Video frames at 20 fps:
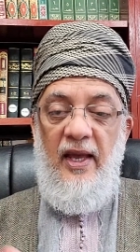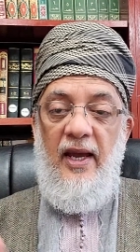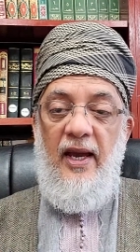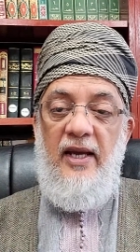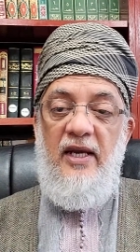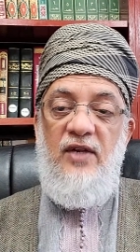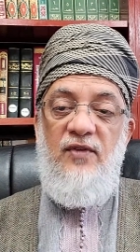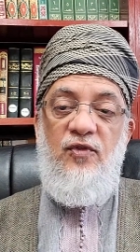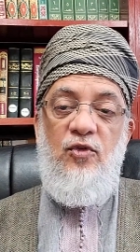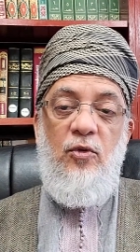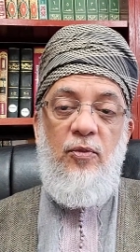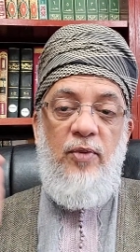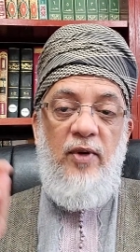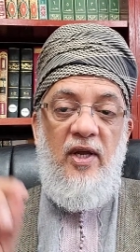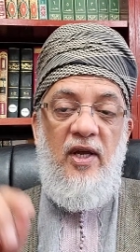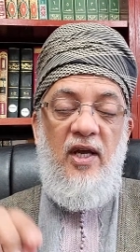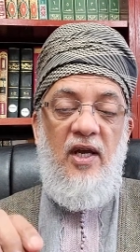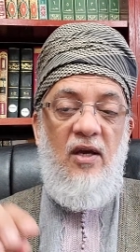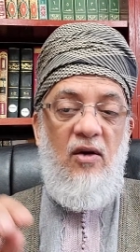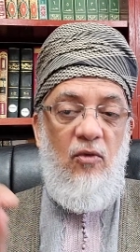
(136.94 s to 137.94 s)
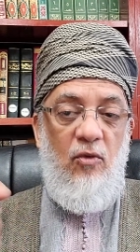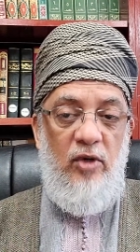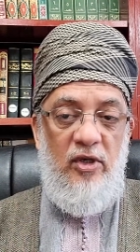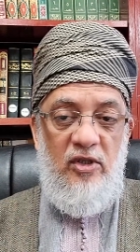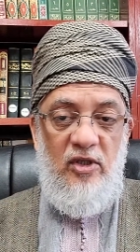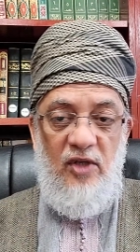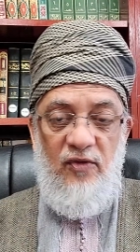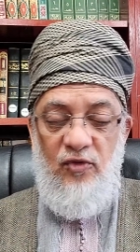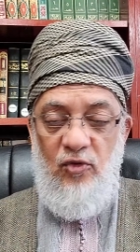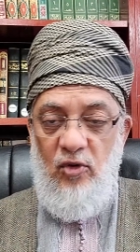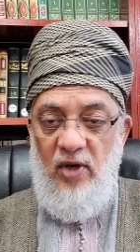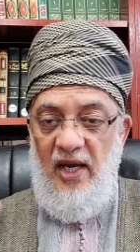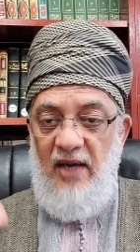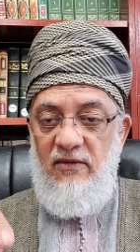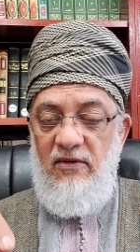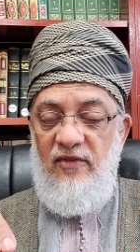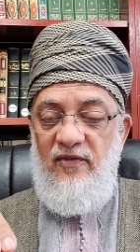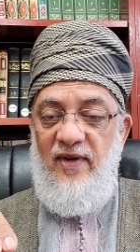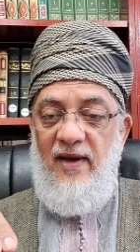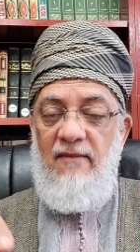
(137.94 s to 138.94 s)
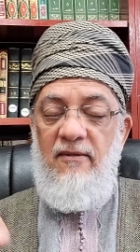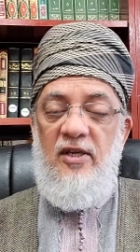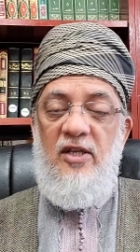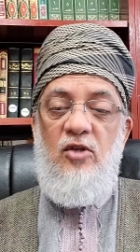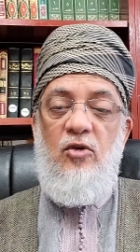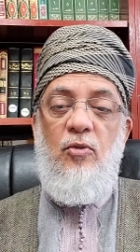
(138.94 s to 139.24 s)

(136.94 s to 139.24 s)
And if you pray with, if you have a family,